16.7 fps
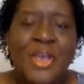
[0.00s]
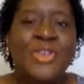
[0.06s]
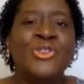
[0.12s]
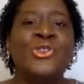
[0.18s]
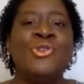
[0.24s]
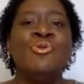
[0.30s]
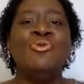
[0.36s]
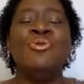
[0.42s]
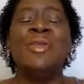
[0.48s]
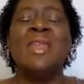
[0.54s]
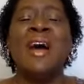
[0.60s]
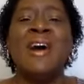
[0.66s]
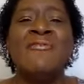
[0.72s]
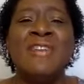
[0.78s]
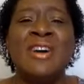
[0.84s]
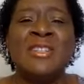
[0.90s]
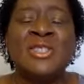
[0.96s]
You
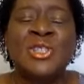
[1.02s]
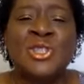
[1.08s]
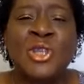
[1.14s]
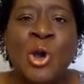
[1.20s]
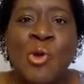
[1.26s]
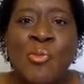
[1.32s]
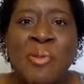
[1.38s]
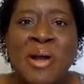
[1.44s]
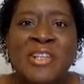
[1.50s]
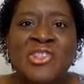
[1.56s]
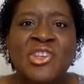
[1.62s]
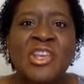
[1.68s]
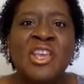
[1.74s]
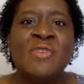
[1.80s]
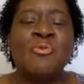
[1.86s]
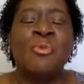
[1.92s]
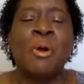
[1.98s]
love us so much,
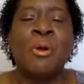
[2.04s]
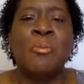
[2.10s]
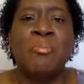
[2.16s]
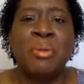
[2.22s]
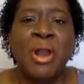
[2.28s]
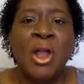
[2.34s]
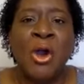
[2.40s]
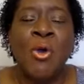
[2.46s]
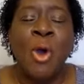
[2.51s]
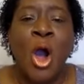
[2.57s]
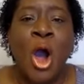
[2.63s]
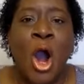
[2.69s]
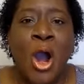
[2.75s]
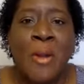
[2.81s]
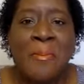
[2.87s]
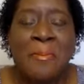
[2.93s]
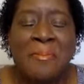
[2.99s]
it will blow
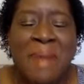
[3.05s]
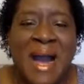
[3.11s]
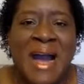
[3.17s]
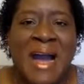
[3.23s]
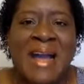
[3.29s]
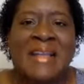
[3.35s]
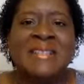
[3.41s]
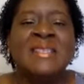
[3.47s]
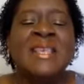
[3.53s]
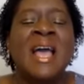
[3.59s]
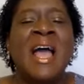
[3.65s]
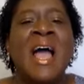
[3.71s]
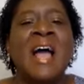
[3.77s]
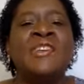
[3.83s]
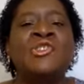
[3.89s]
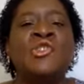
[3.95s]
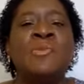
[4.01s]
our minds
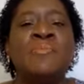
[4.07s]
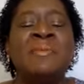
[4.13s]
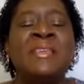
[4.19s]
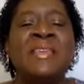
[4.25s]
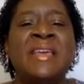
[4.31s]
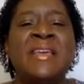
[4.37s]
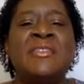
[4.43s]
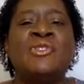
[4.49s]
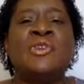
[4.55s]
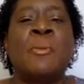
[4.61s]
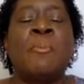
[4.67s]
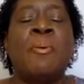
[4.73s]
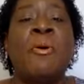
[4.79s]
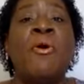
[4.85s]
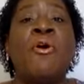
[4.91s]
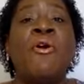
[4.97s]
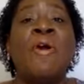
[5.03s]
as you begin to
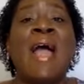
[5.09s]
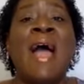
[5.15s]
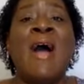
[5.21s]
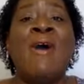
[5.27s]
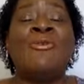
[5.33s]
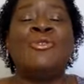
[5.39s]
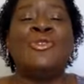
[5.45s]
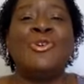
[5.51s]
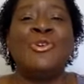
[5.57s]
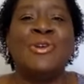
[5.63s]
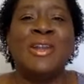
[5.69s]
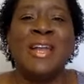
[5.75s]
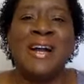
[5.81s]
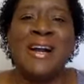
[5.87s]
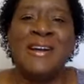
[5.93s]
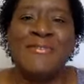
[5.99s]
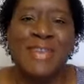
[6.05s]
pour out your
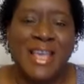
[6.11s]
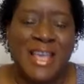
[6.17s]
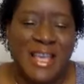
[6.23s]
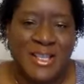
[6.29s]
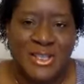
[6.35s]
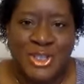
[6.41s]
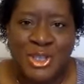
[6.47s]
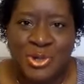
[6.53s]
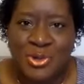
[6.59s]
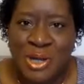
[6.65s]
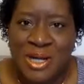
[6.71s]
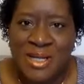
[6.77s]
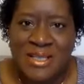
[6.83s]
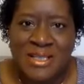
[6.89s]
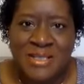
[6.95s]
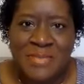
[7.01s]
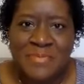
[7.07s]
love into
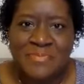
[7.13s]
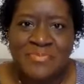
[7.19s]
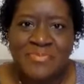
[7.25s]
us.